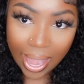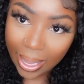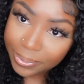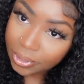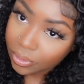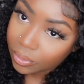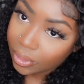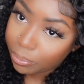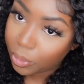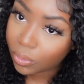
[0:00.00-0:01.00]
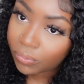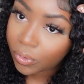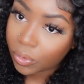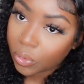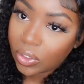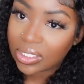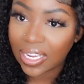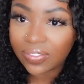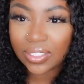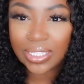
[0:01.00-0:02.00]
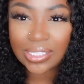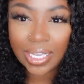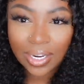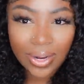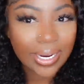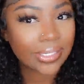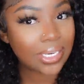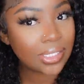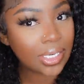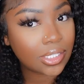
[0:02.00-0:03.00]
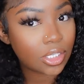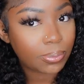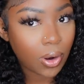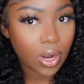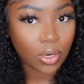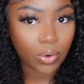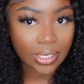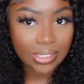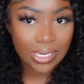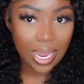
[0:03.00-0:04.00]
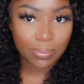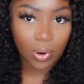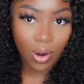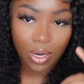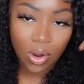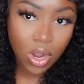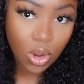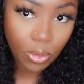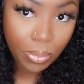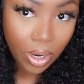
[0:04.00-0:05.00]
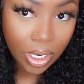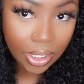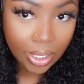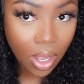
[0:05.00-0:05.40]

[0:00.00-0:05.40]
Absolutely beautiful. You could definitely set her as a center part or a side part or no part at